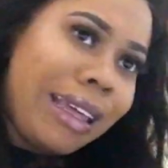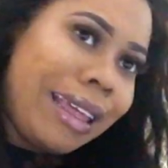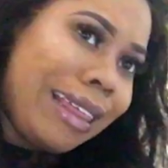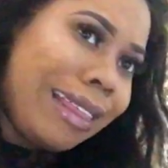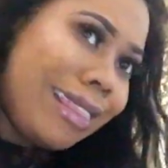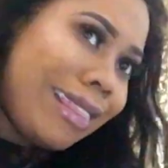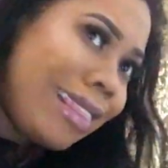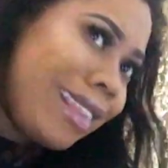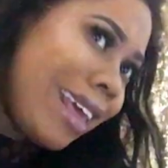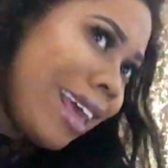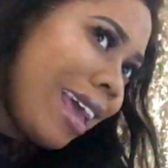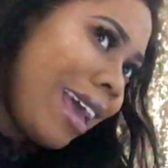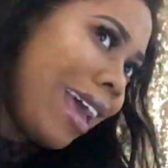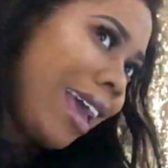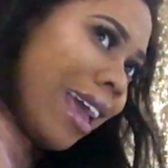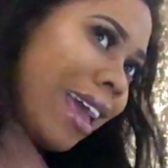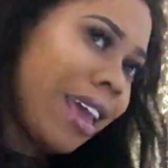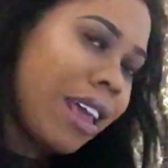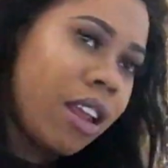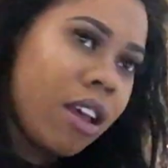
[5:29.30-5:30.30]
be
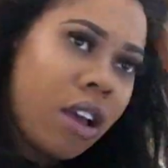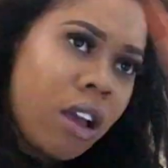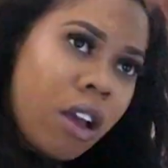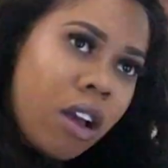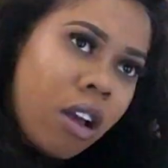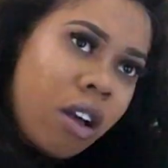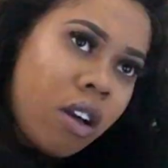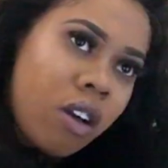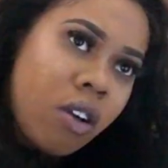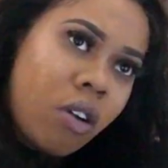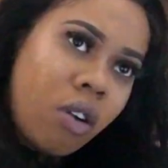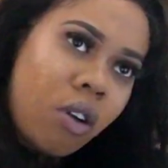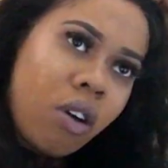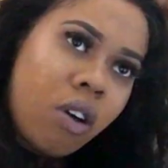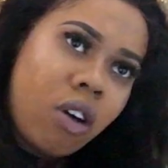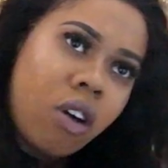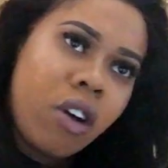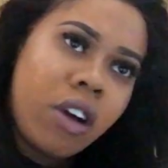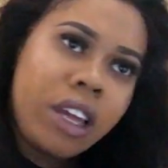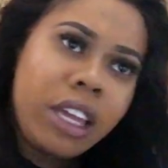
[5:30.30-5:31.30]
that,
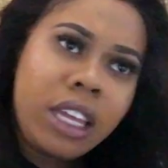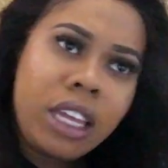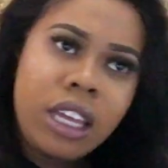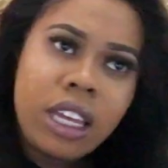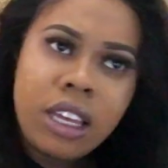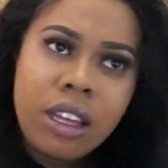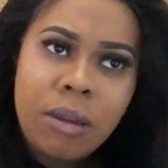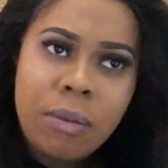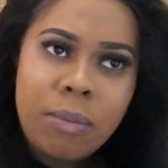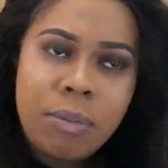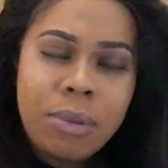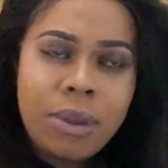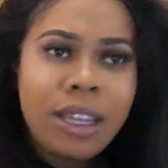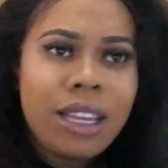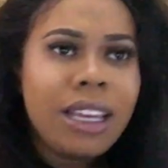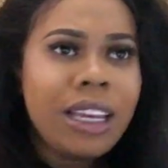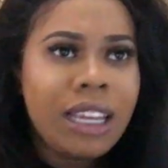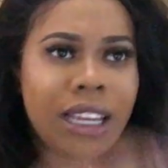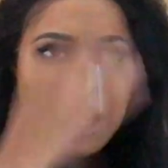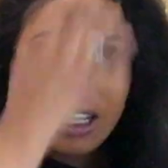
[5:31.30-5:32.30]
or it could
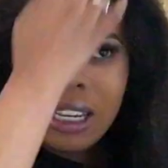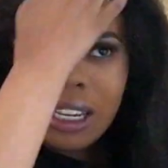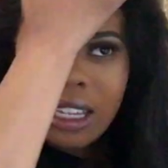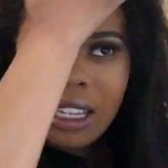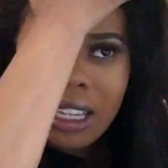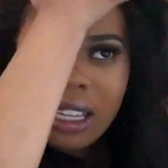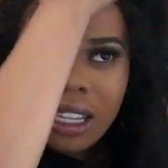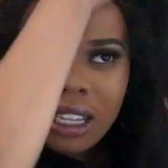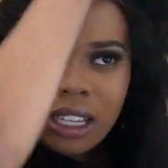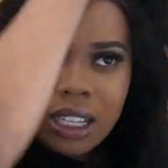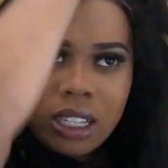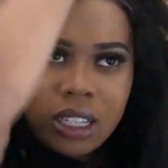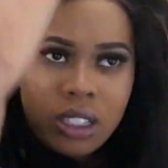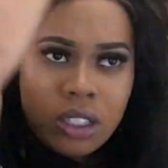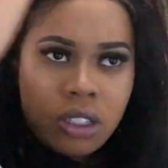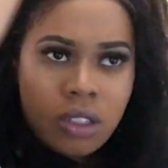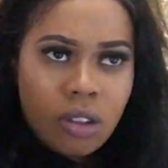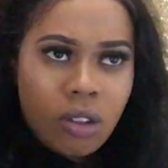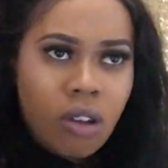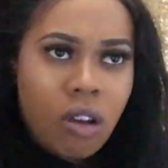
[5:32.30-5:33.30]
be
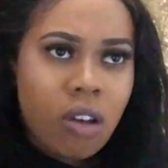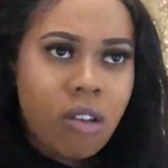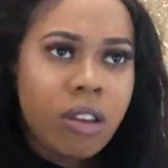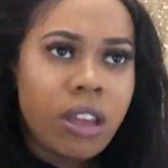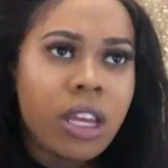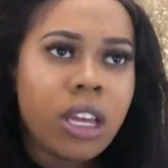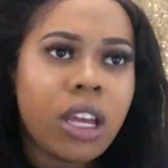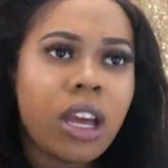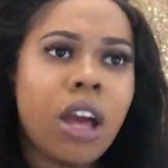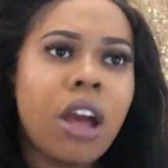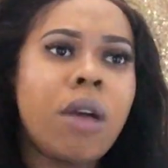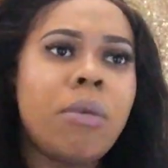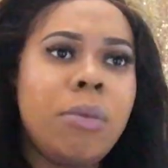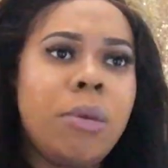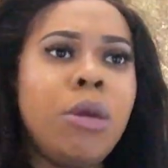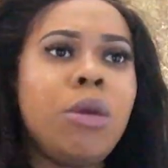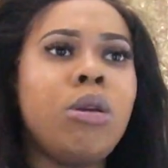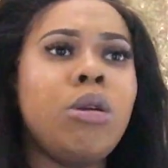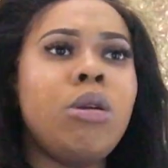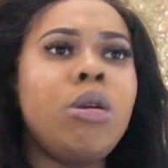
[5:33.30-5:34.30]
this, or it could
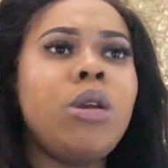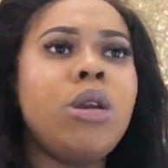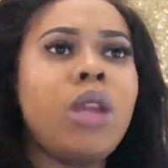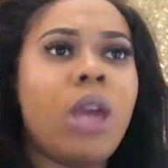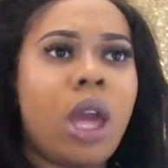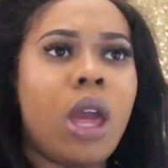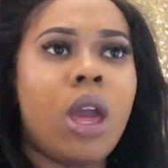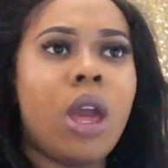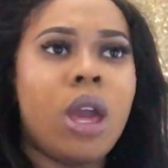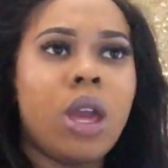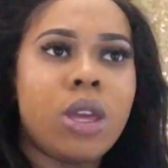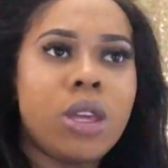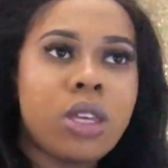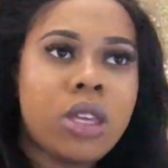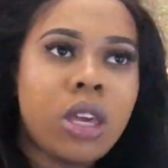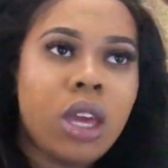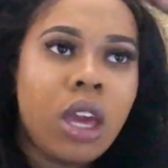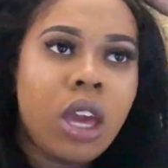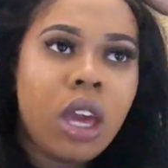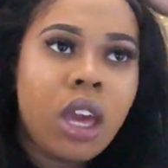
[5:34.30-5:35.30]
be that.
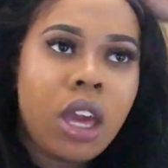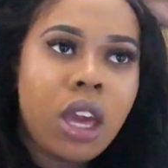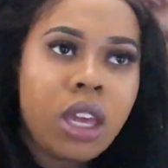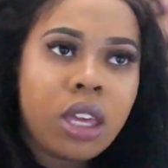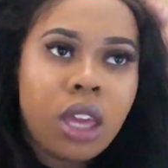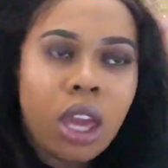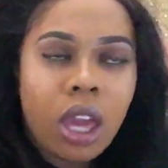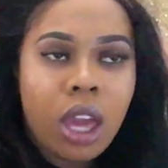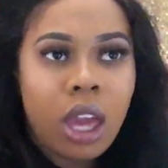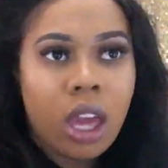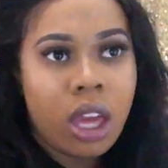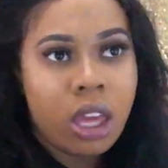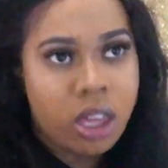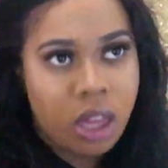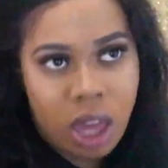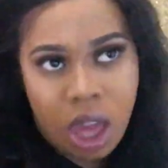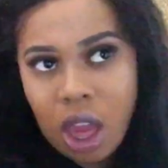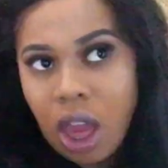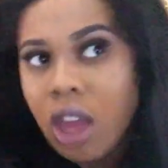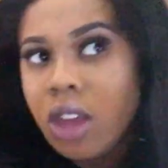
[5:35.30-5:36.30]
Yeah, yeah,
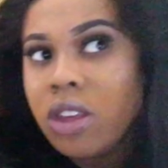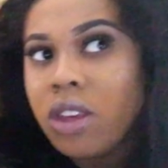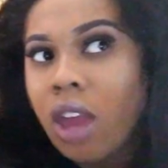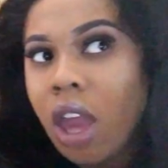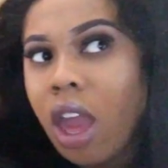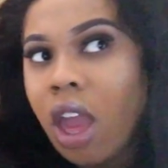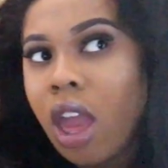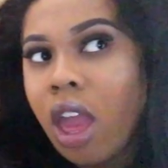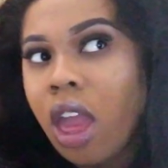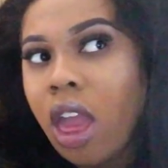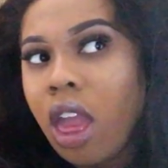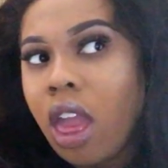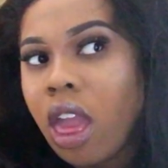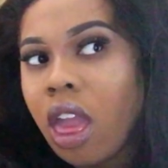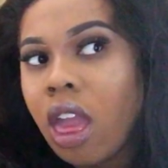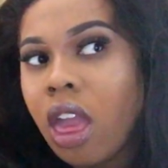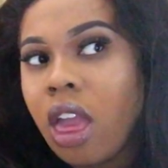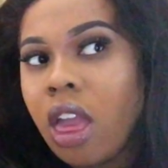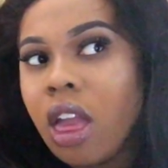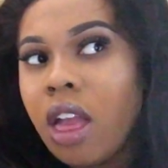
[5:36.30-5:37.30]
yeah, yeah.
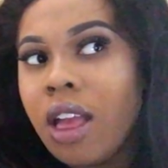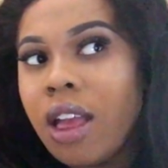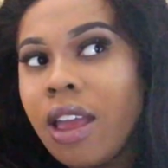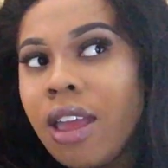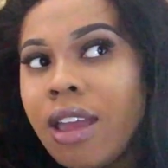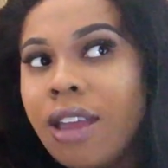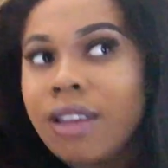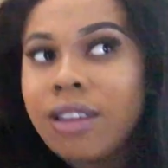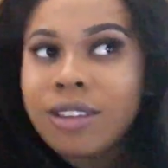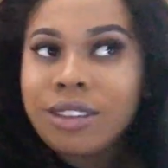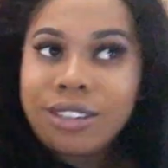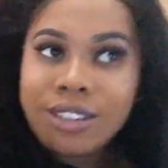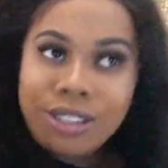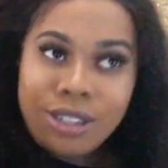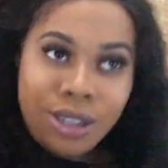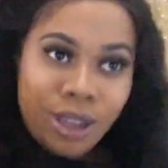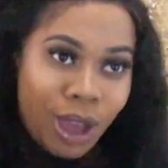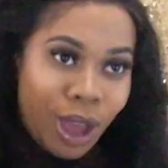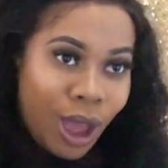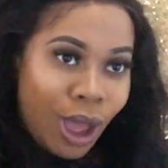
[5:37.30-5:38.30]

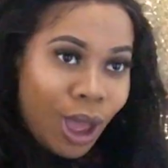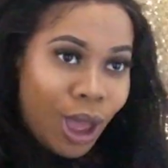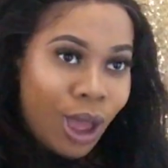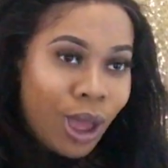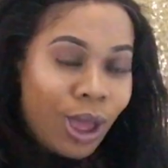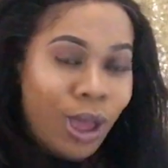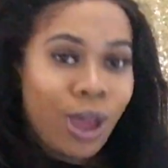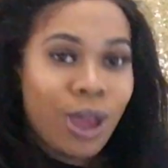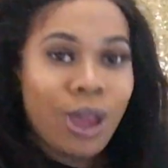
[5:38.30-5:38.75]
Yeah.